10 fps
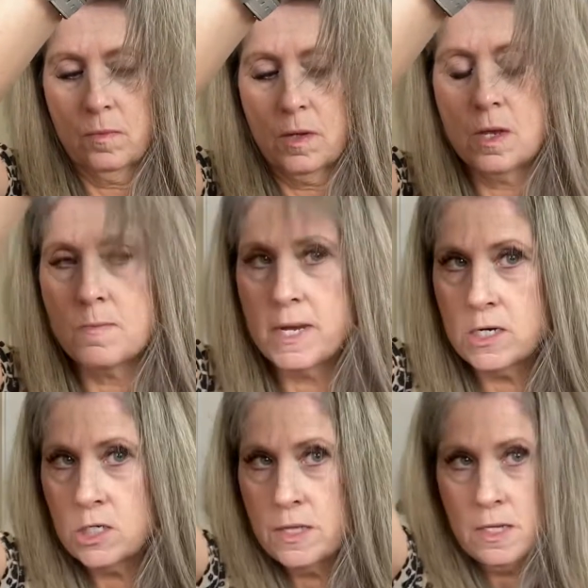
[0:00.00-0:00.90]
I
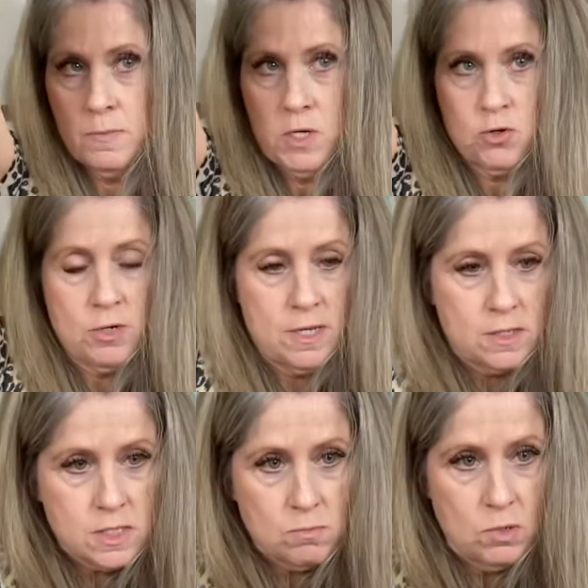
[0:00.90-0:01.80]
actually think I'm going to try the
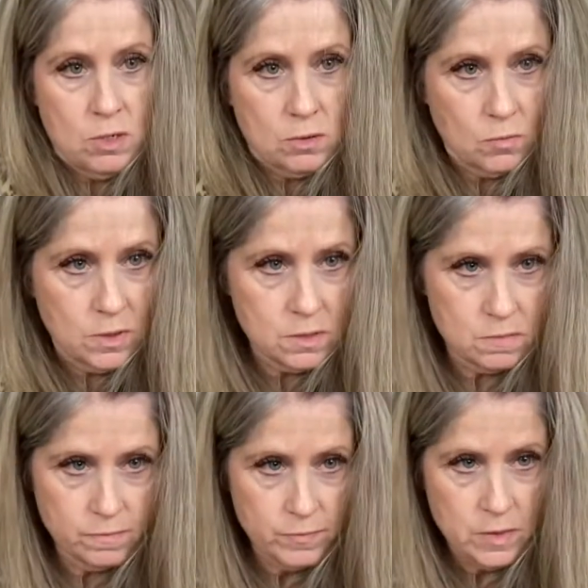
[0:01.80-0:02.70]
smaller one
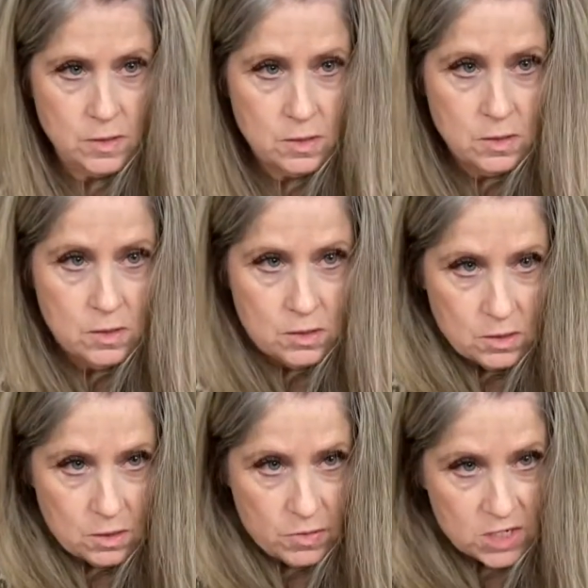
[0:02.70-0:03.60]

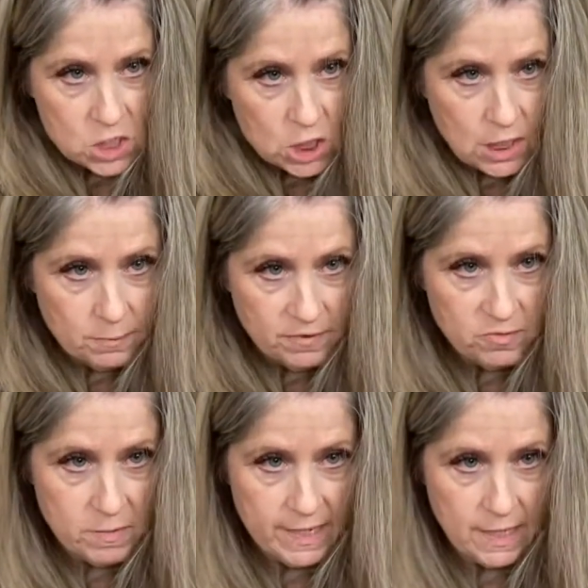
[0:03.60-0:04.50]
on the top of
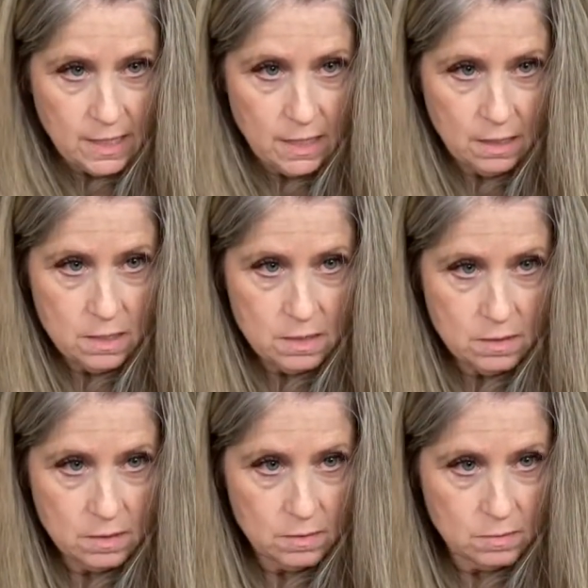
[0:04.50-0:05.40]
my hair,
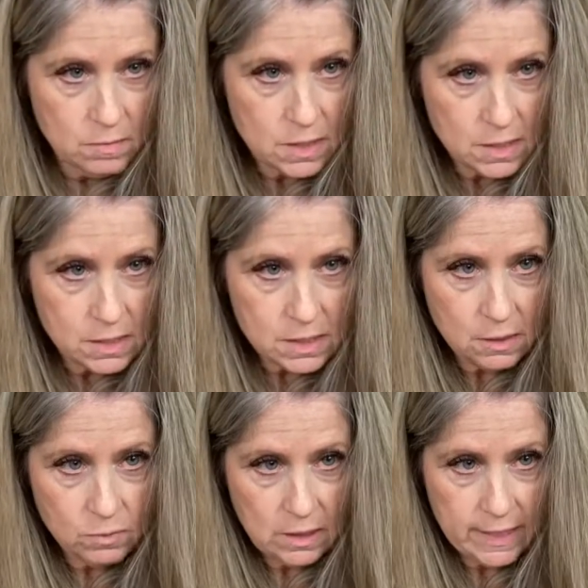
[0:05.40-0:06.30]
because I
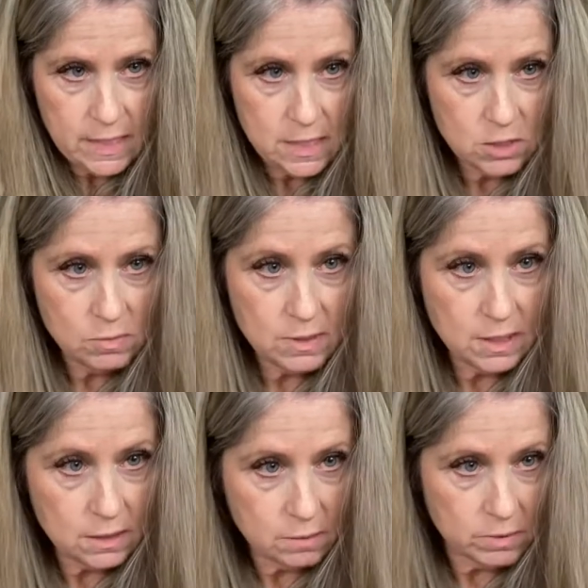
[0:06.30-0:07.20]
would like it to be a
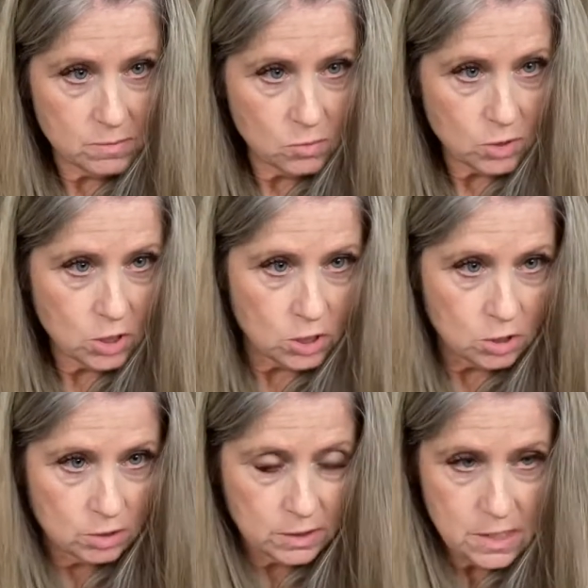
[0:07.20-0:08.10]
little bit more
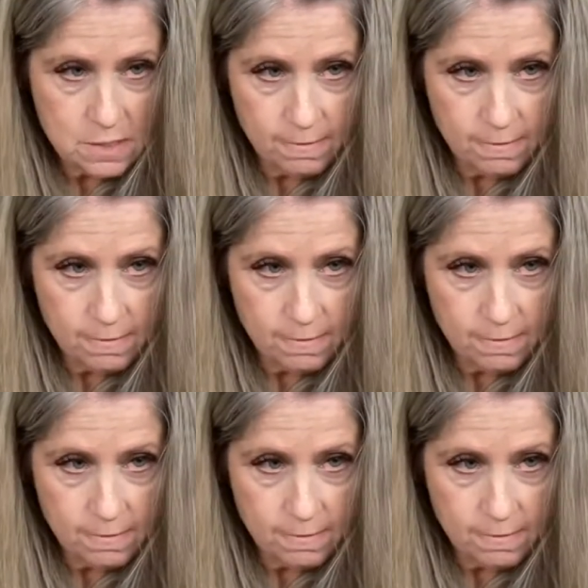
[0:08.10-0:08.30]
curly.